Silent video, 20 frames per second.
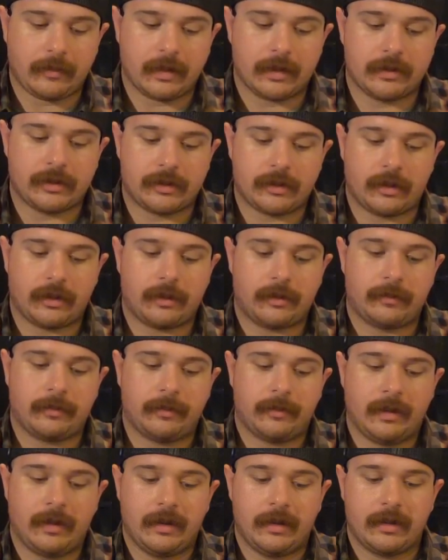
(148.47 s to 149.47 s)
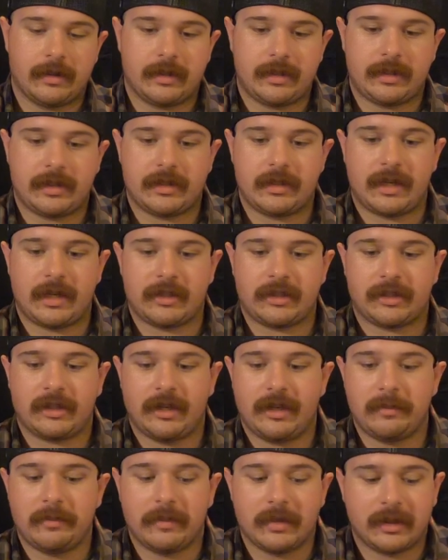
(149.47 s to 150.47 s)
So this is
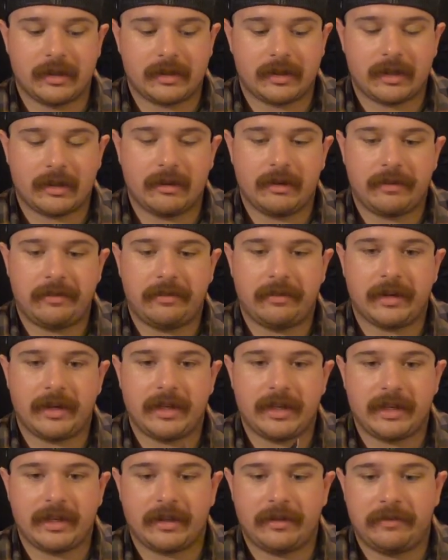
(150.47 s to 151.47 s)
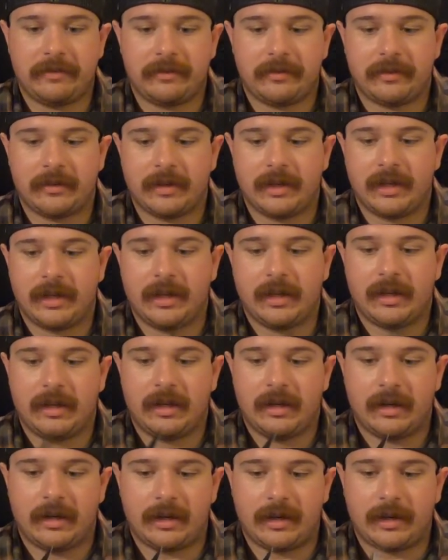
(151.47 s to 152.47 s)
actually a military fighting knife.
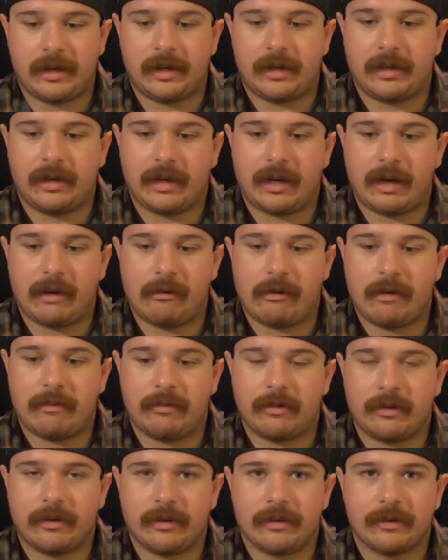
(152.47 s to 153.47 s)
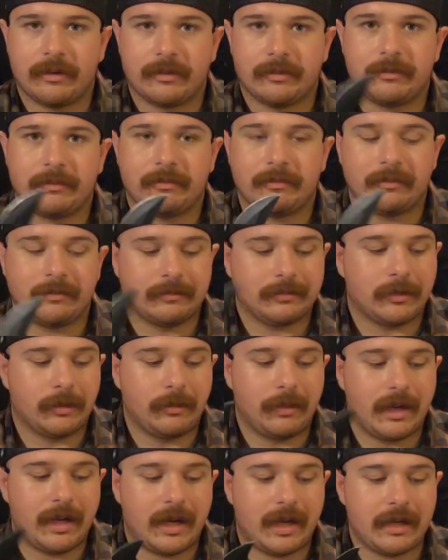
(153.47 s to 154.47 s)
However, the
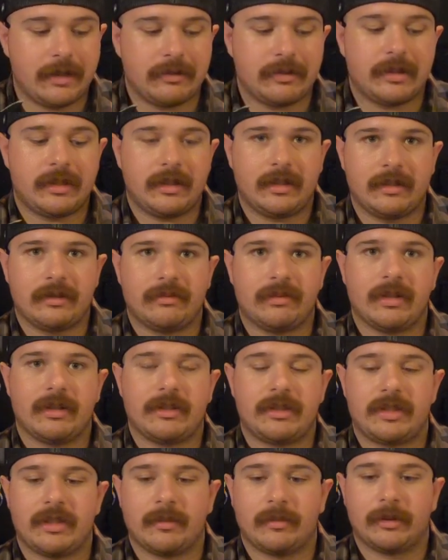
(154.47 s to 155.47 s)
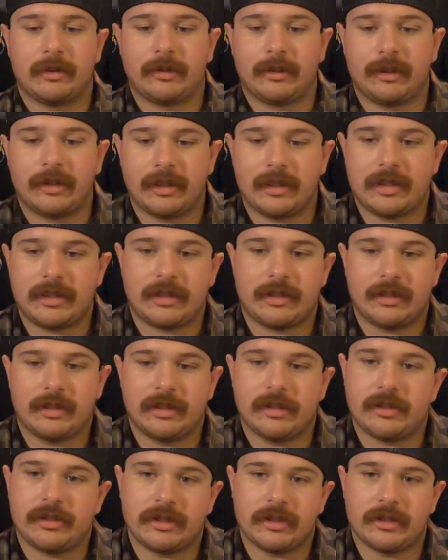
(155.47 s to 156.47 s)
way I use it is very similar to this.
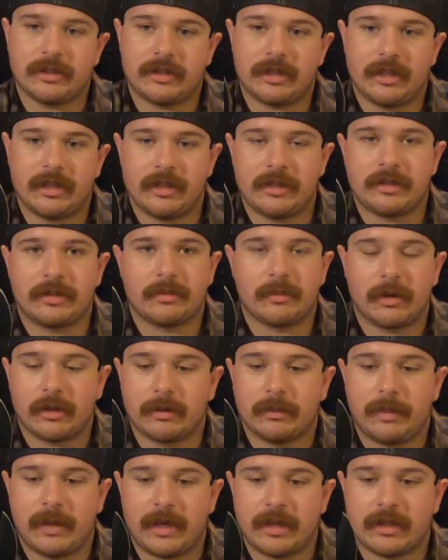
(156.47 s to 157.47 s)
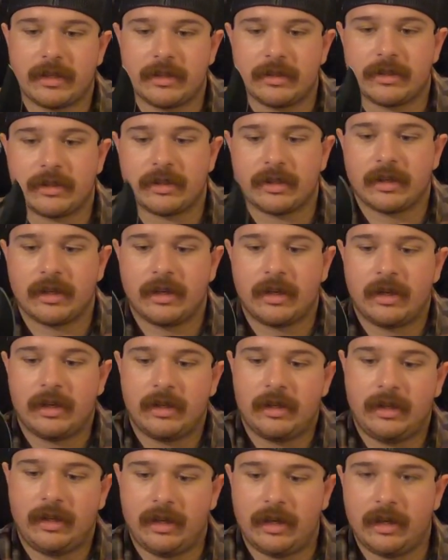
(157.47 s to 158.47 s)
It's just a smaller package
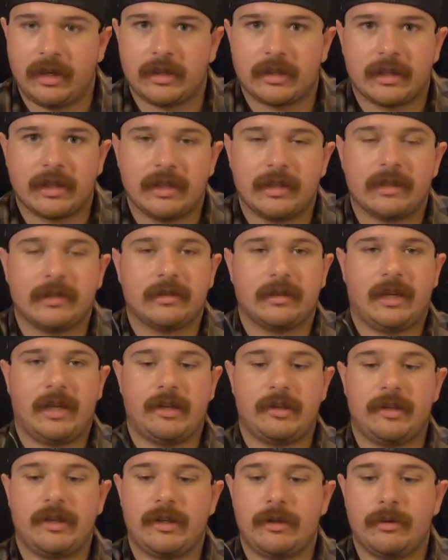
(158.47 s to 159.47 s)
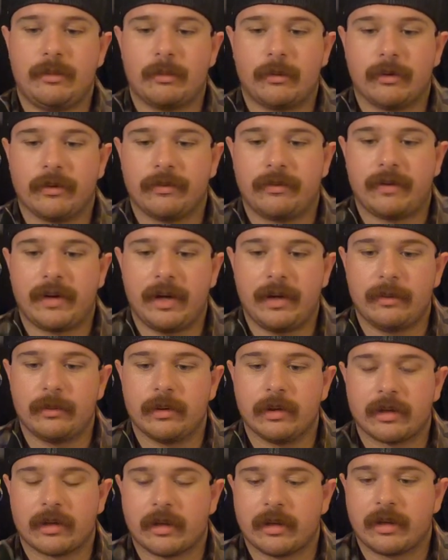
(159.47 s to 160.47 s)
and can allow you to do more fine
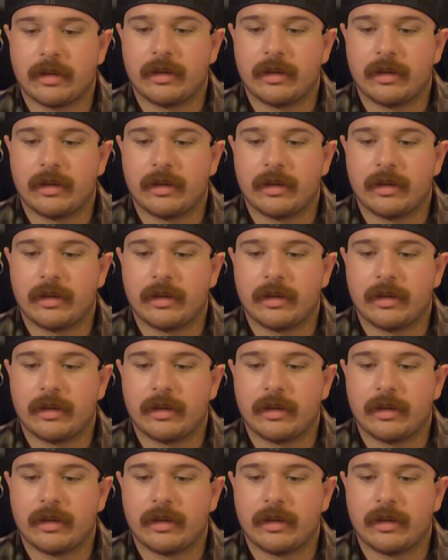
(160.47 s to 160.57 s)
work.